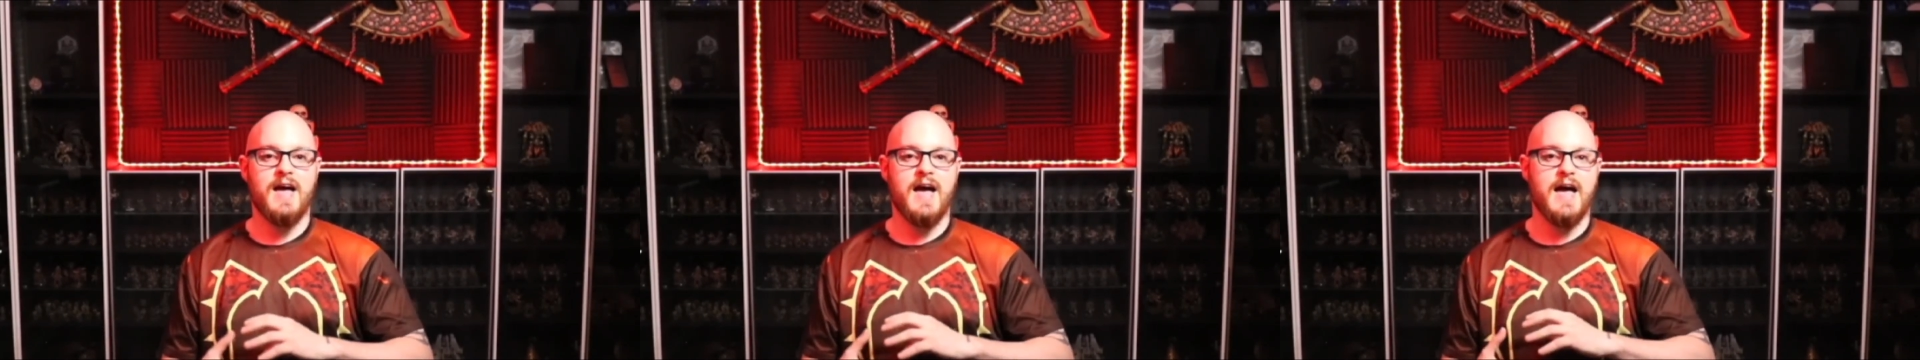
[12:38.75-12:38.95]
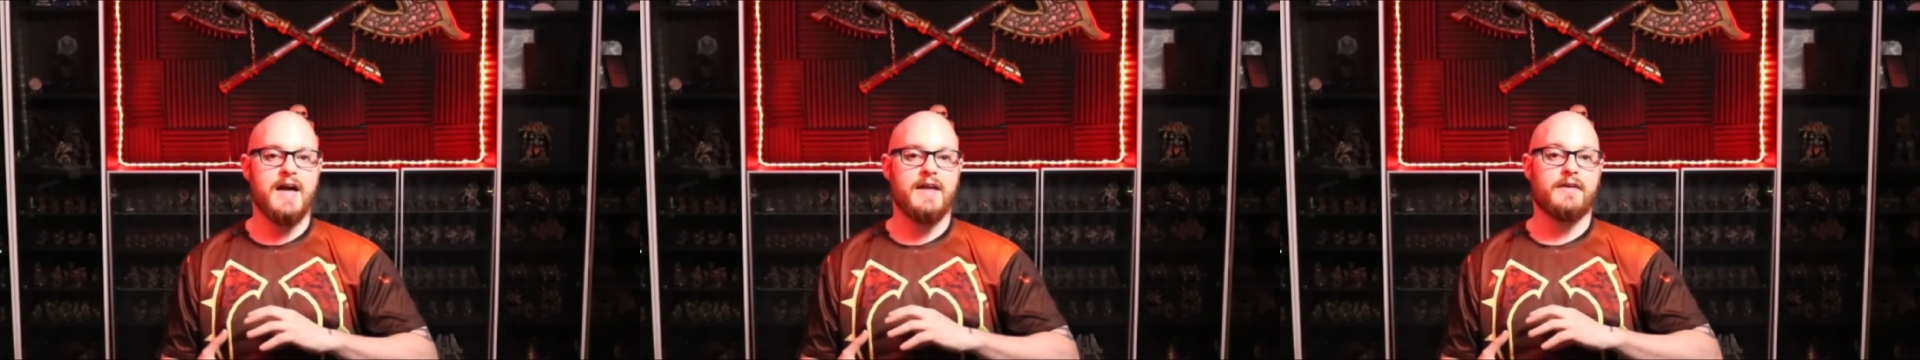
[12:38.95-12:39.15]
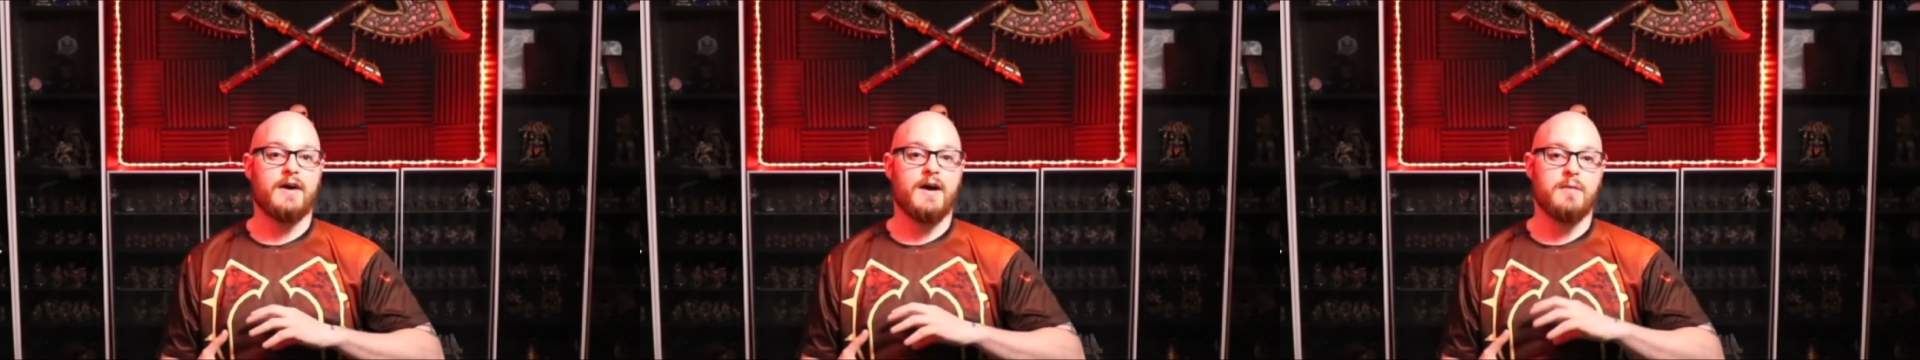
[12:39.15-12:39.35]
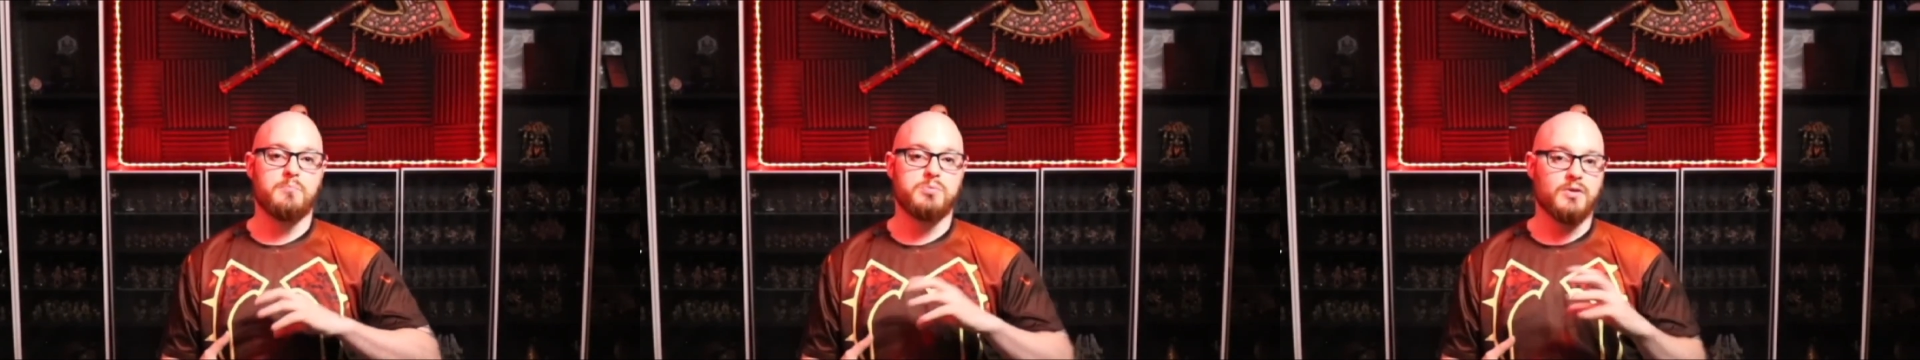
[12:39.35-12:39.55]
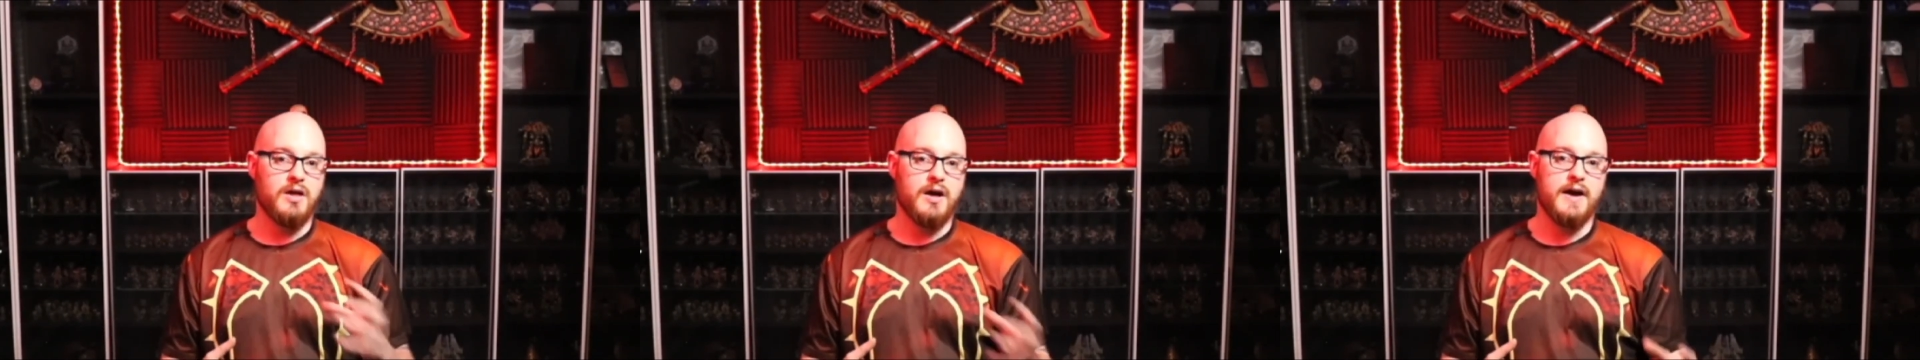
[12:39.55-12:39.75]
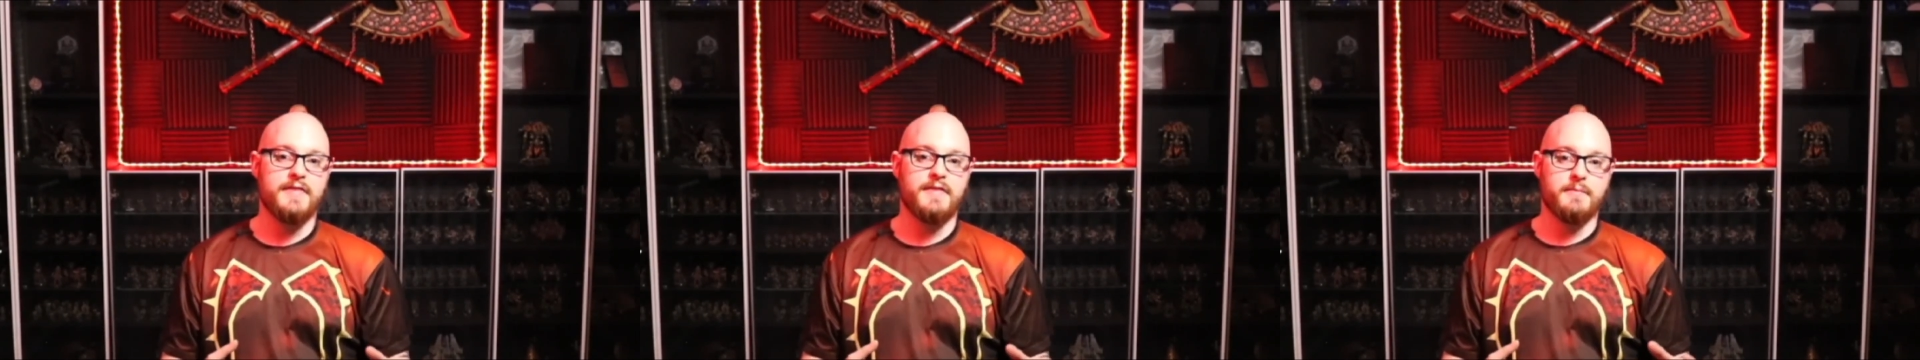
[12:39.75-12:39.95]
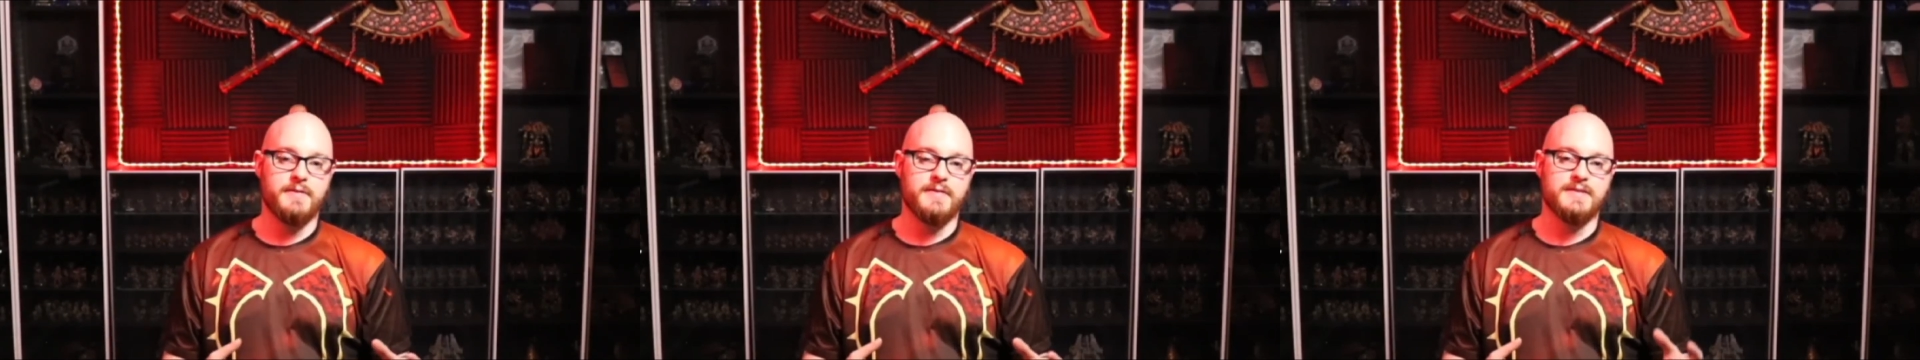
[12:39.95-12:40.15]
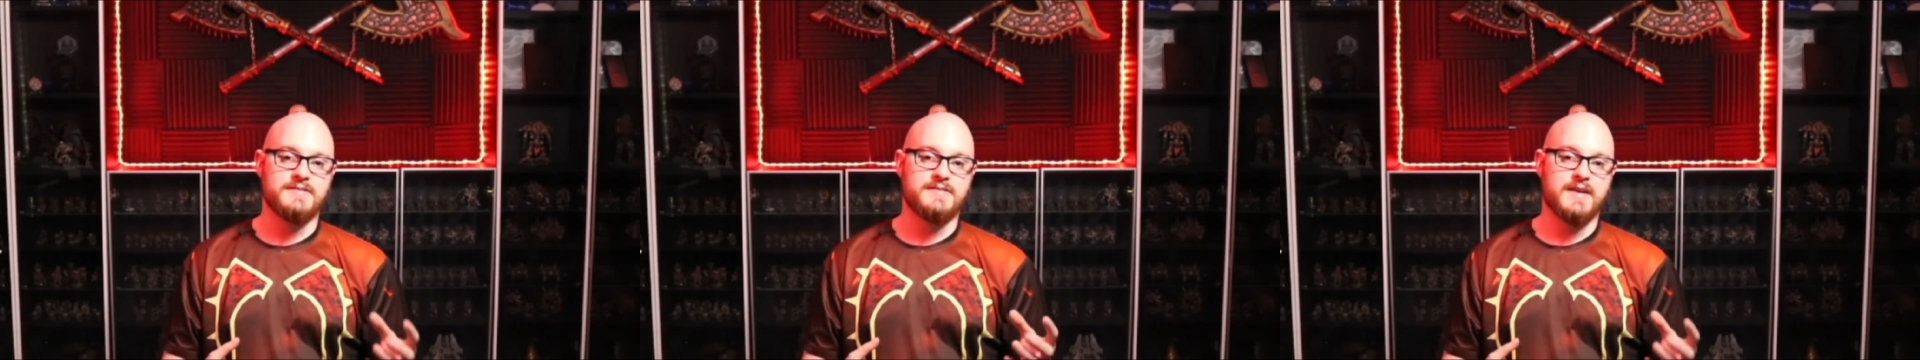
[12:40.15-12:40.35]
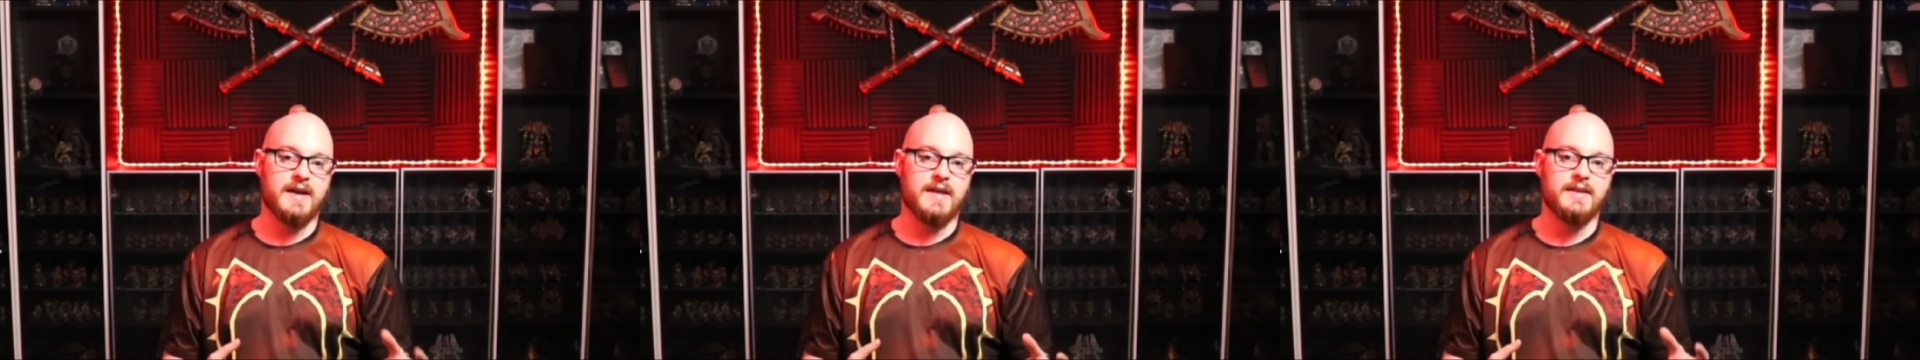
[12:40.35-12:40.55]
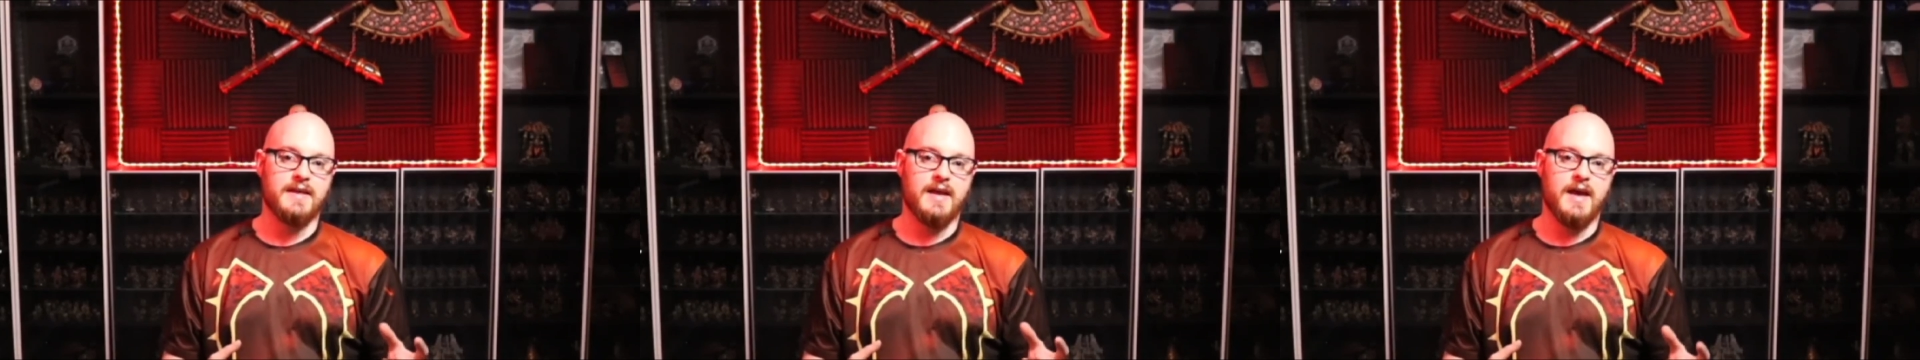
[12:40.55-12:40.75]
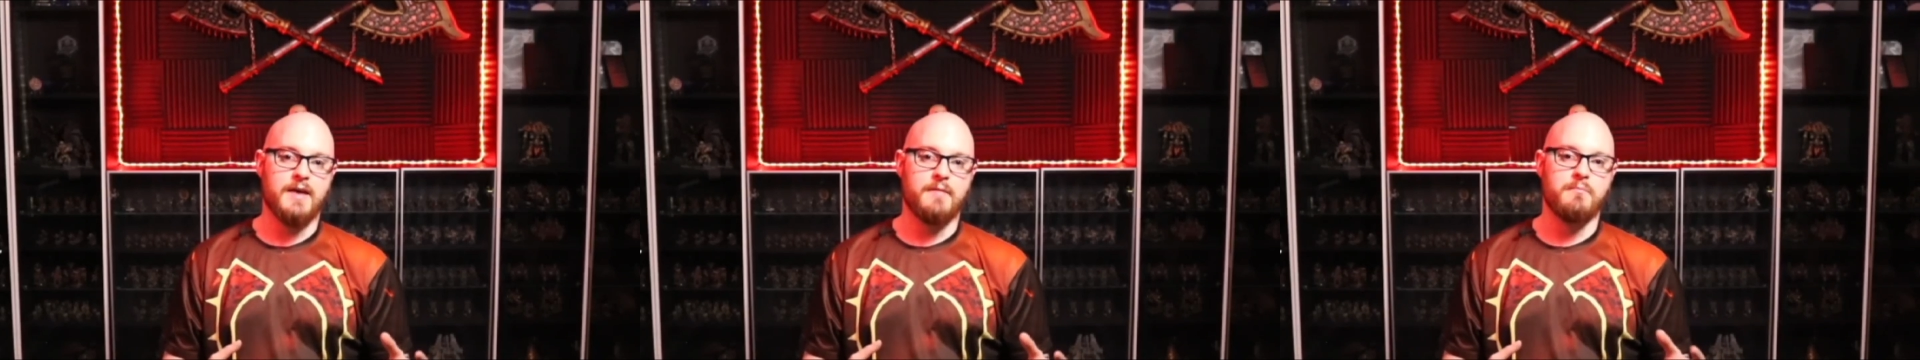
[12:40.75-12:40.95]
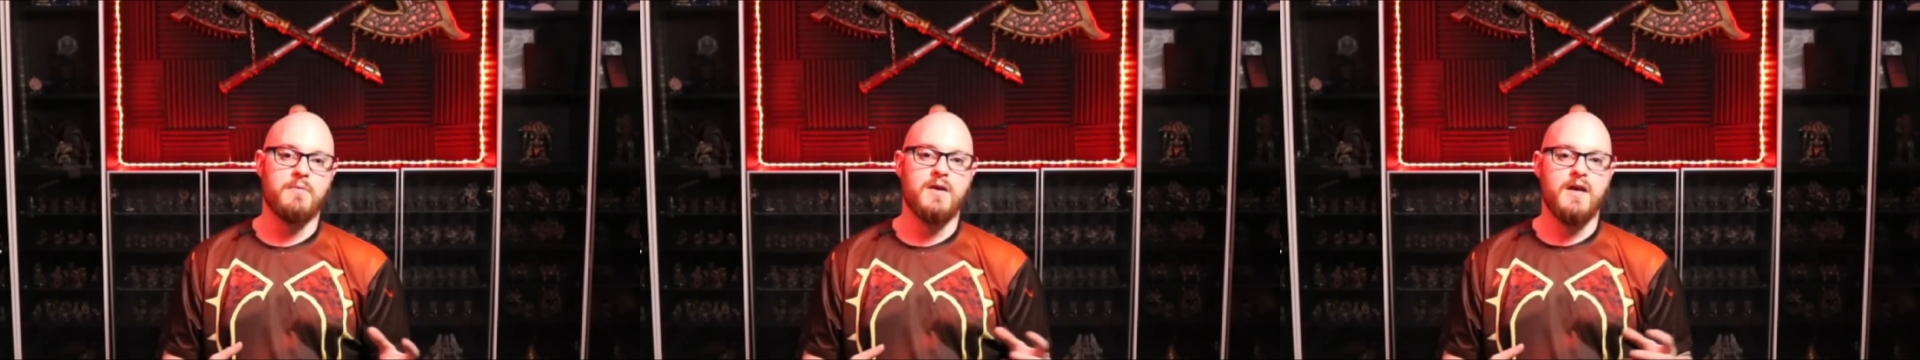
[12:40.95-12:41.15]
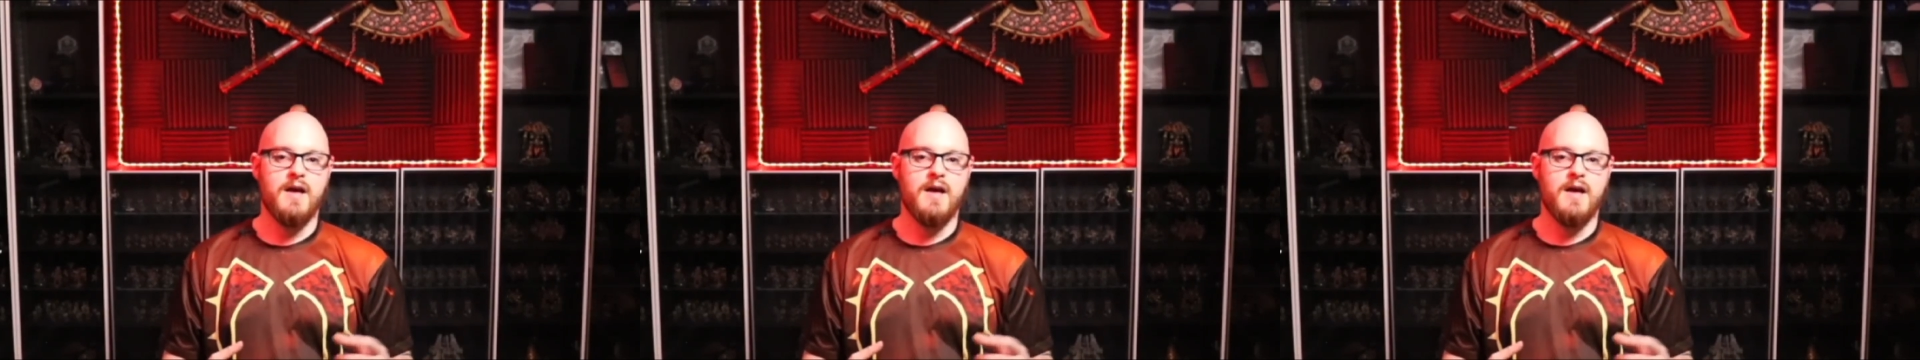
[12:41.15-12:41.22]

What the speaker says: and I applied them in the second game,